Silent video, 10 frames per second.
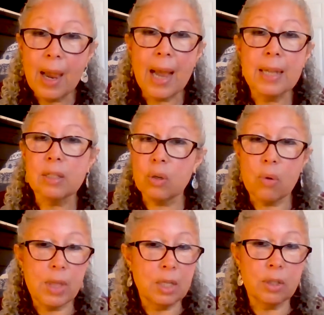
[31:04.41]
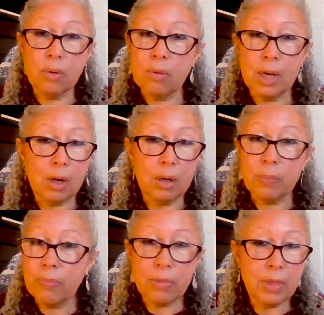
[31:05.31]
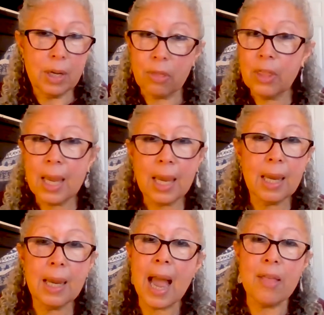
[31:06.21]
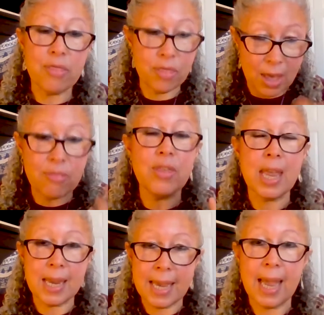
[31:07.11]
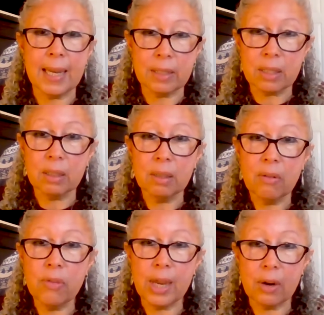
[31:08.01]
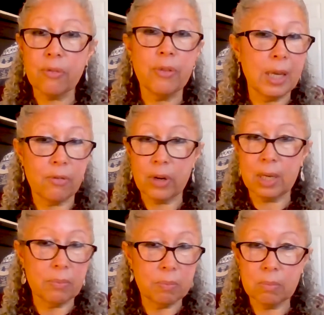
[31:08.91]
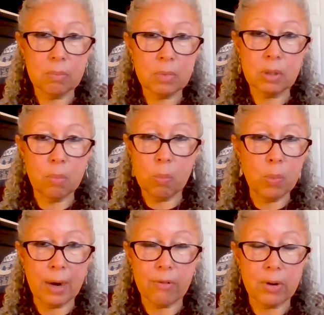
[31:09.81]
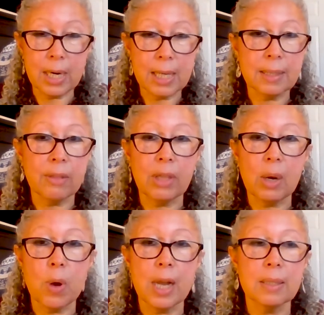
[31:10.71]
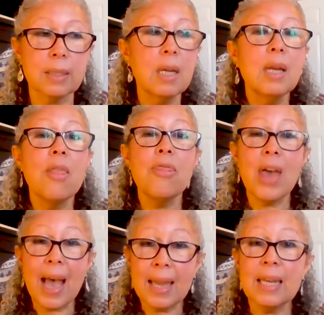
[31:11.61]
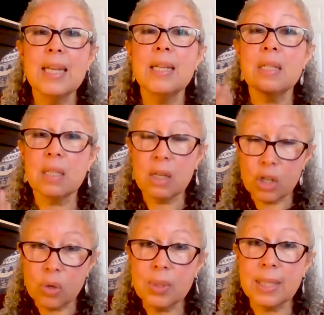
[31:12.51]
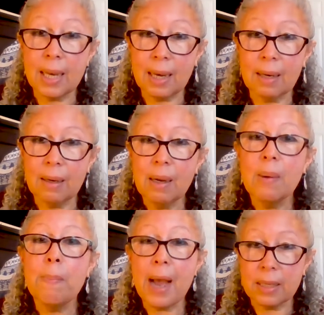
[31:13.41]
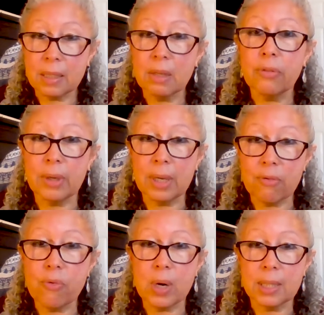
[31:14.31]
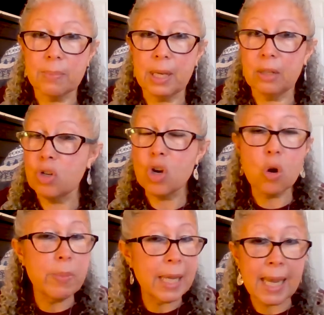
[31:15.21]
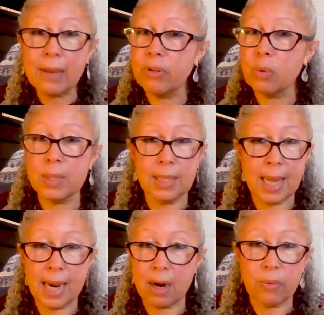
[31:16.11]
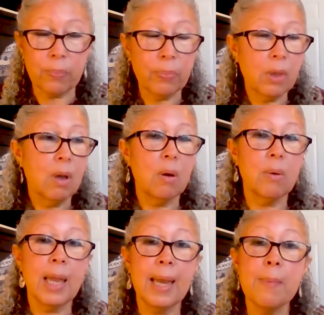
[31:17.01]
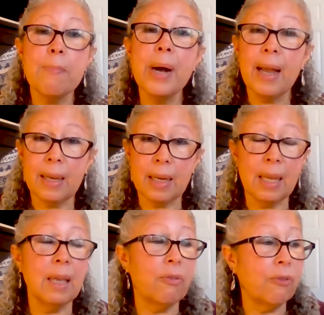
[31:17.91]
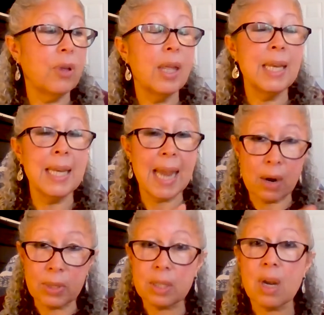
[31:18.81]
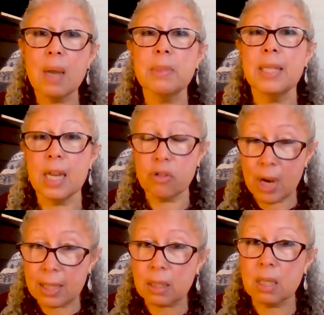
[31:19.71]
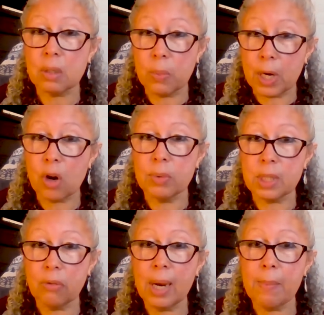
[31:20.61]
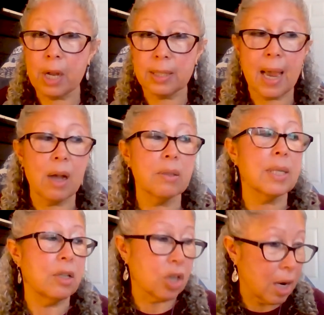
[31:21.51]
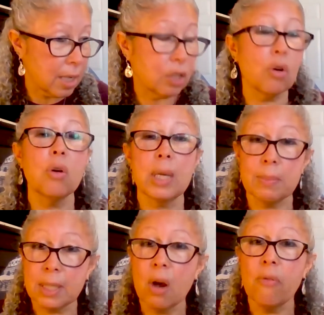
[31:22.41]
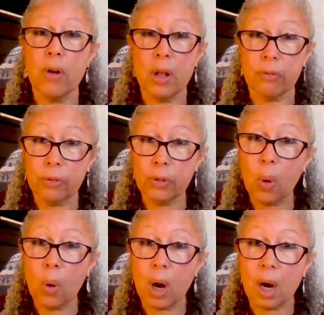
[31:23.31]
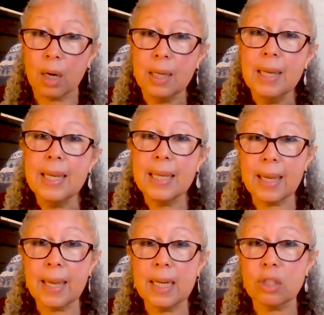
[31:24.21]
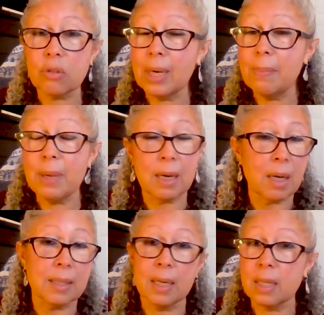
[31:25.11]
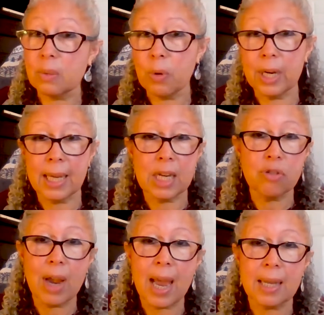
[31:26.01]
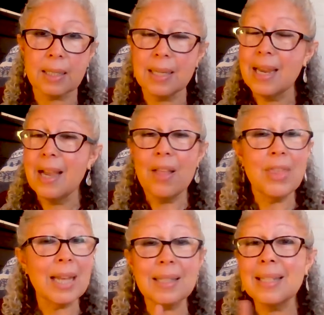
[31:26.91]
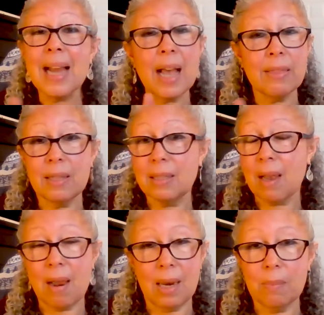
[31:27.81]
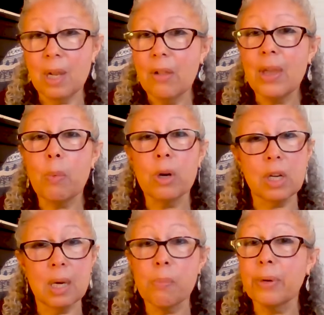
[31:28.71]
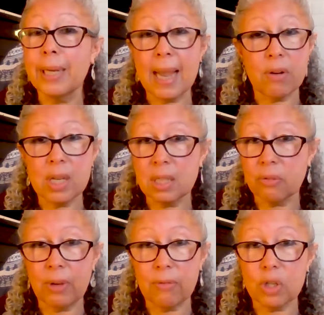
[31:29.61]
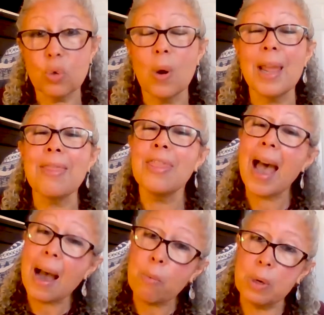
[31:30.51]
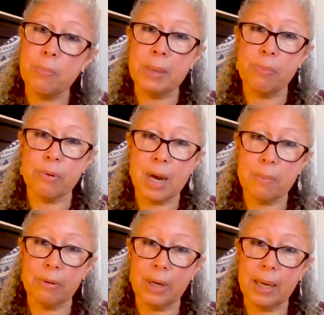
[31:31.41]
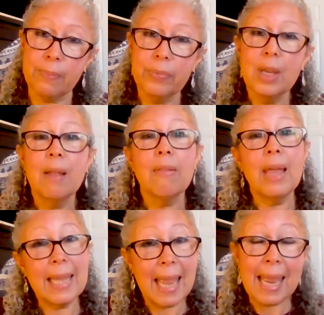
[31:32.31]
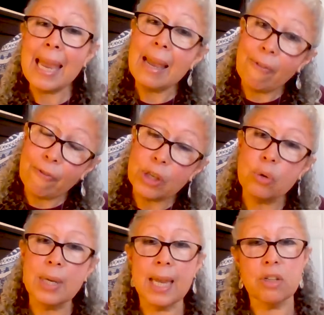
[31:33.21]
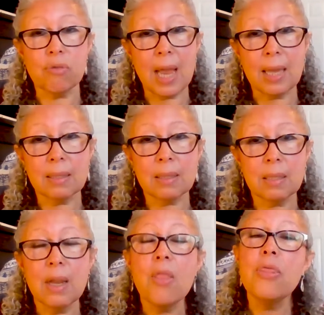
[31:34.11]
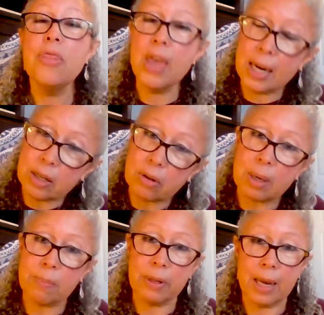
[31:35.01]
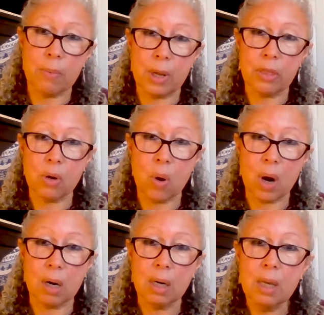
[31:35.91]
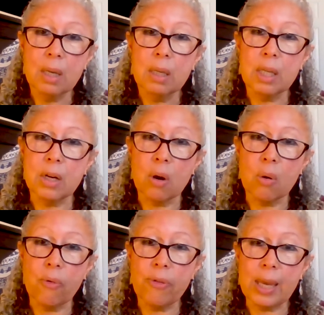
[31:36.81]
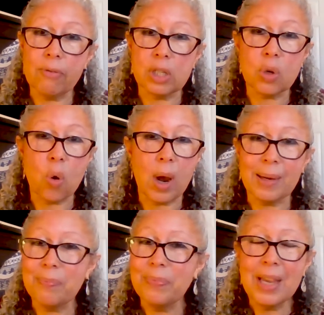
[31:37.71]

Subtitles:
And so they do their thing, and then they get their favorite whatever it is that they want. That is using positive reinforcement. No behavior was there. Okay. But if now it's time to get dressed because we're going to grandma's house and Johnny's throwing himself on the floor, kicking and screaming because he doesn't want to get dressed, that's not the time that we're going to bring out his favorite toy. That would be bribery. Like, if you get dressed, then you can play with your, favorite toy.